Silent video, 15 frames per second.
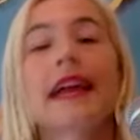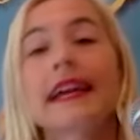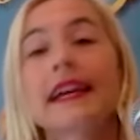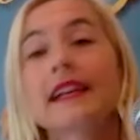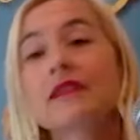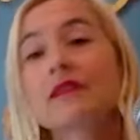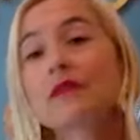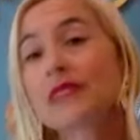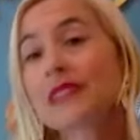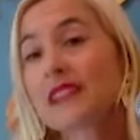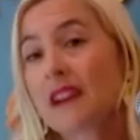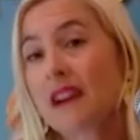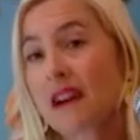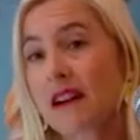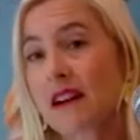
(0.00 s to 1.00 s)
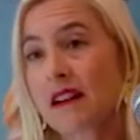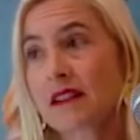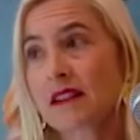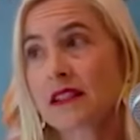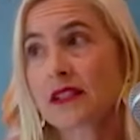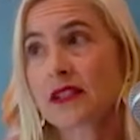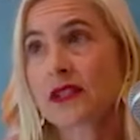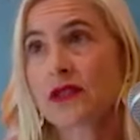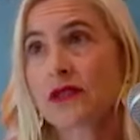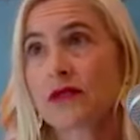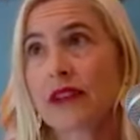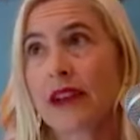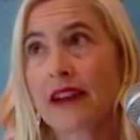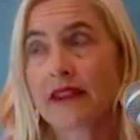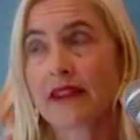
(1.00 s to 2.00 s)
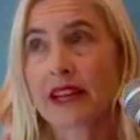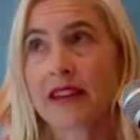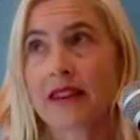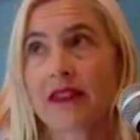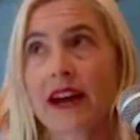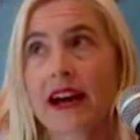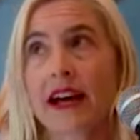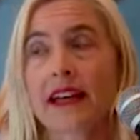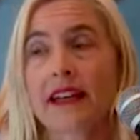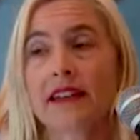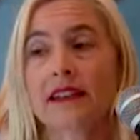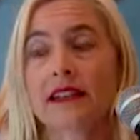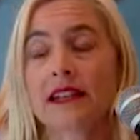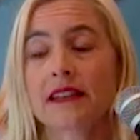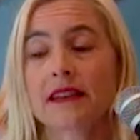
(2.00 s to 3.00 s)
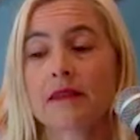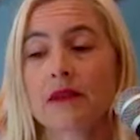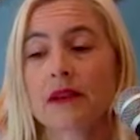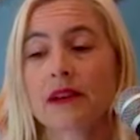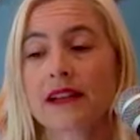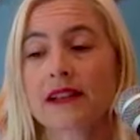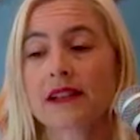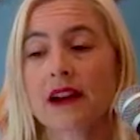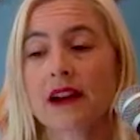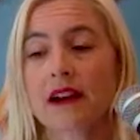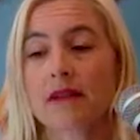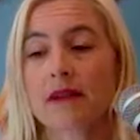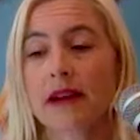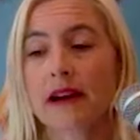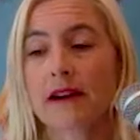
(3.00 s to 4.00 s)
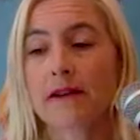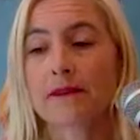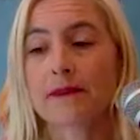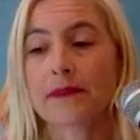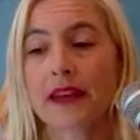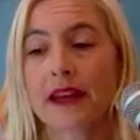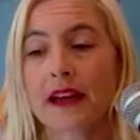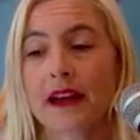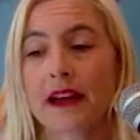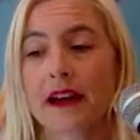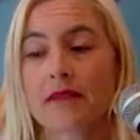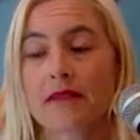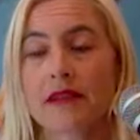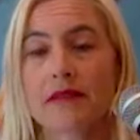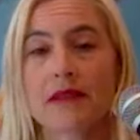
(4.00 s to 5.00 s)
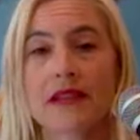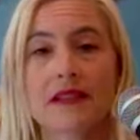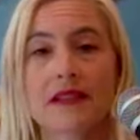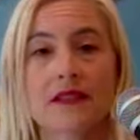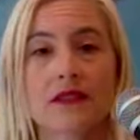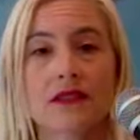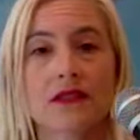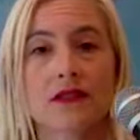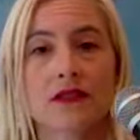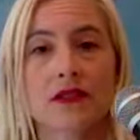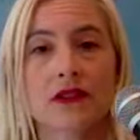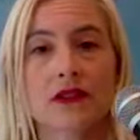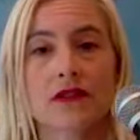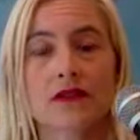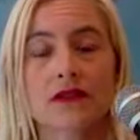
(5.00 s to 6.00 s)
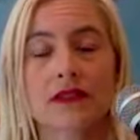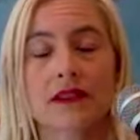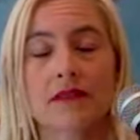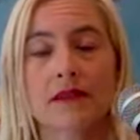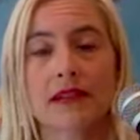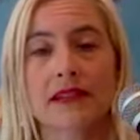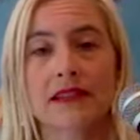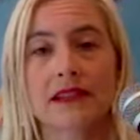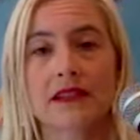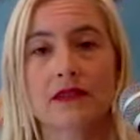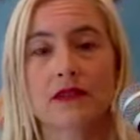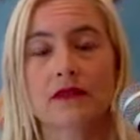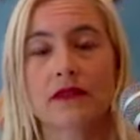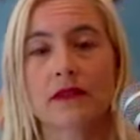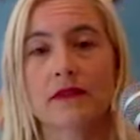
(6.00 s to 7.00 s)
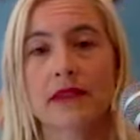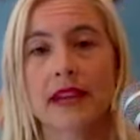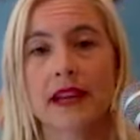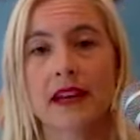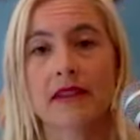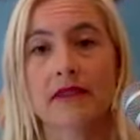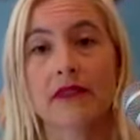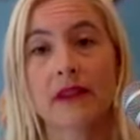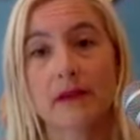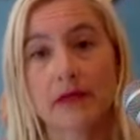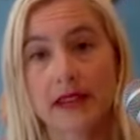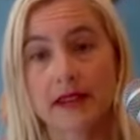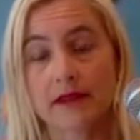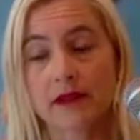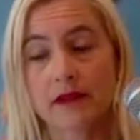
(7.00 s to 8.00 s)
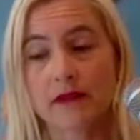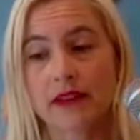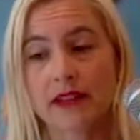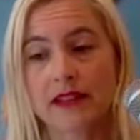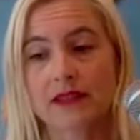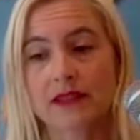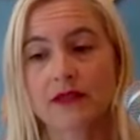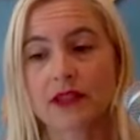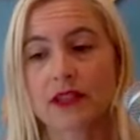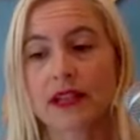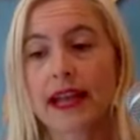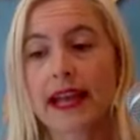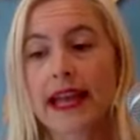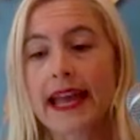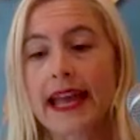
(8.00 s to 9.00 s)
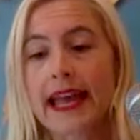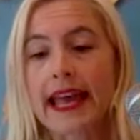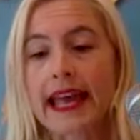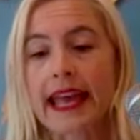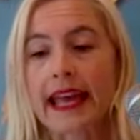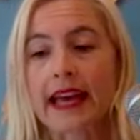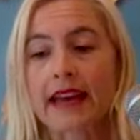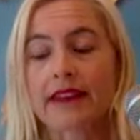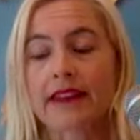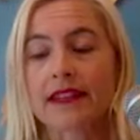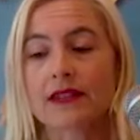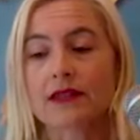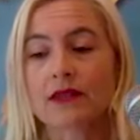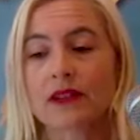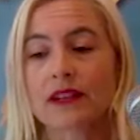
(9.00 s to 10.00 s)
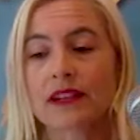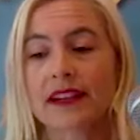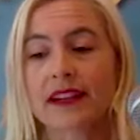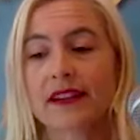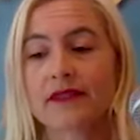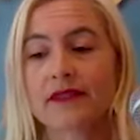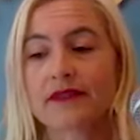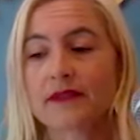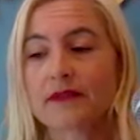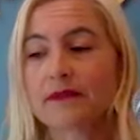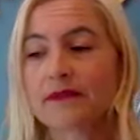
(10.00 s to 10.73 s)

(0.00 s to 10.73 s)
it's really hard to navigate that. And in the book, I talk about uh, me and my sister used to host the bisexual film night at Frameline Film Festival. And this sort of